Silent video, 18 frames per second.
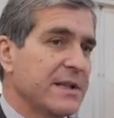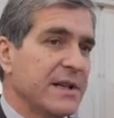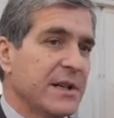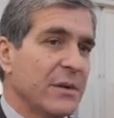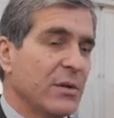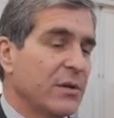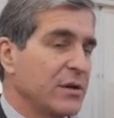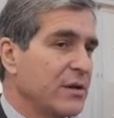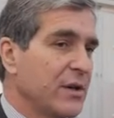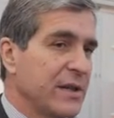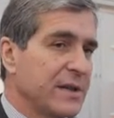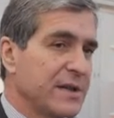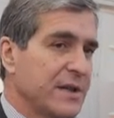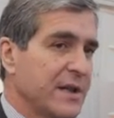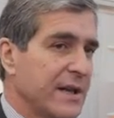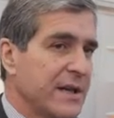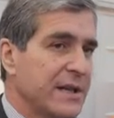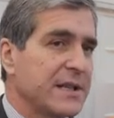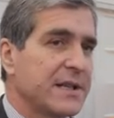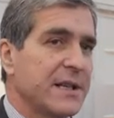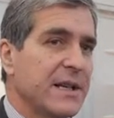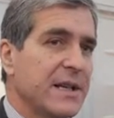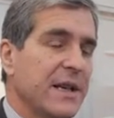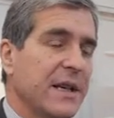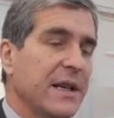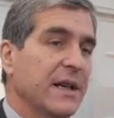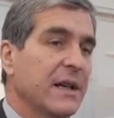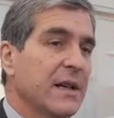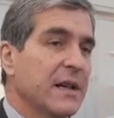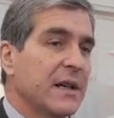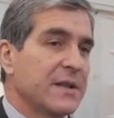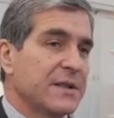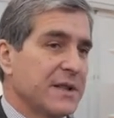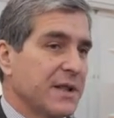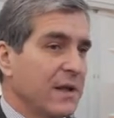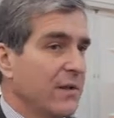seeing what trends they're seeing
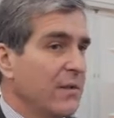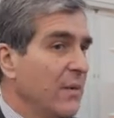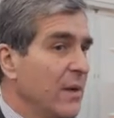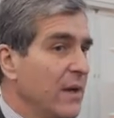if